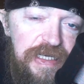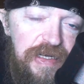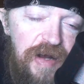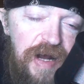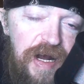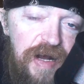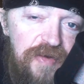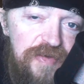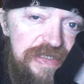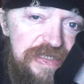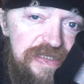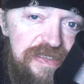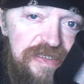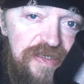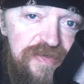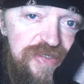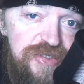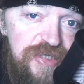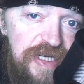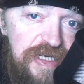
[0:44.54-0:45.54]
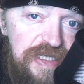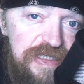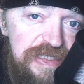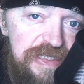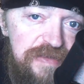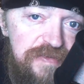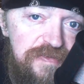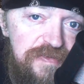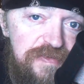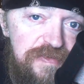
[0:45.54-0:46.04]
You know, I was training
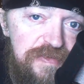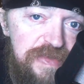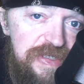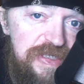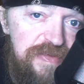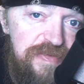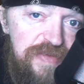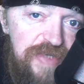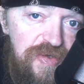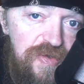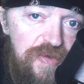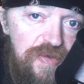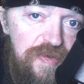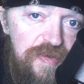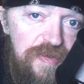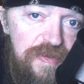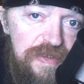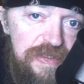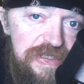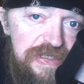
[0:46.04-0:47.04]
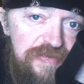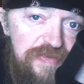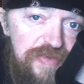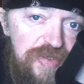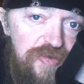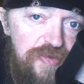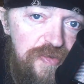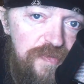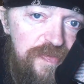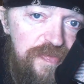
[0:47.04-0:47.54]
some new
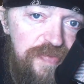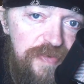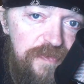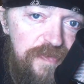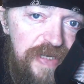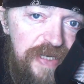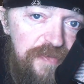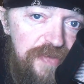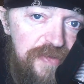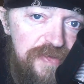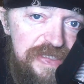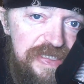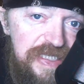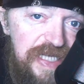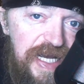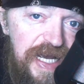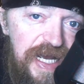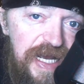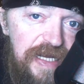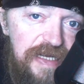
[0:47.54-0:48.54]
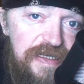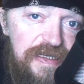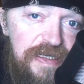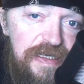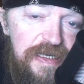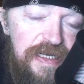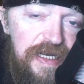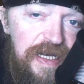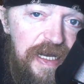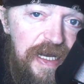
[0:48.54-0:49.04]
people today,
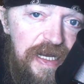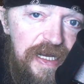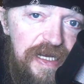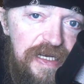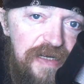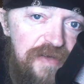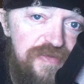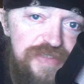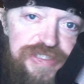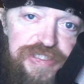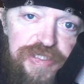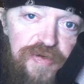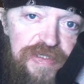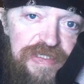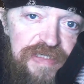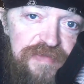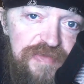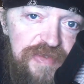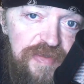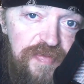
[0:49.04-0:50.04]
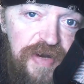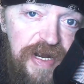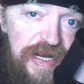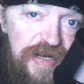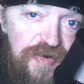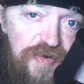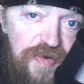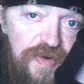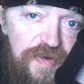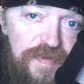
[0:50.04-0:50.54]
and I was showing them the
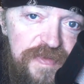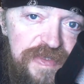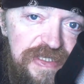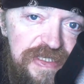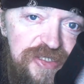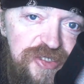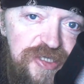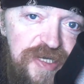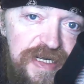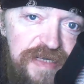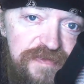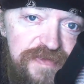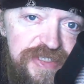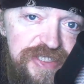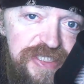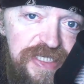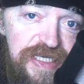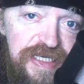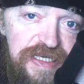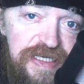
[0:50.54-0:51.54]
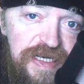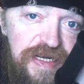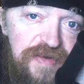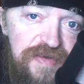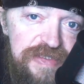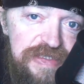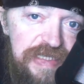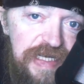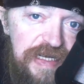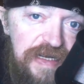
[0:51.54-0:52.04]
break room and the drink machine, and
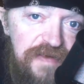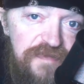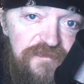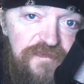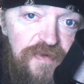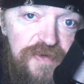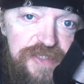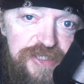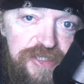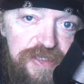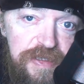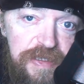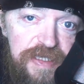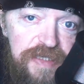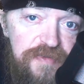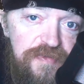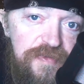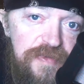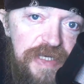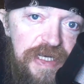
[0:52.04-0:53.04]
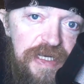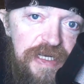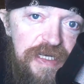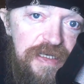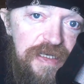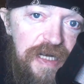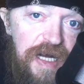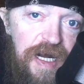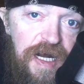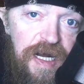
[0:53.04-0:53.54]
I was like, unfortunately,
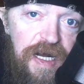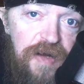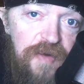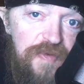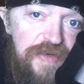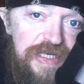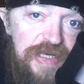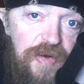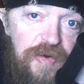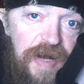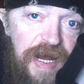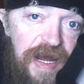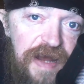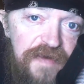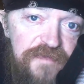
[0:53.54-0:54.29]
we don't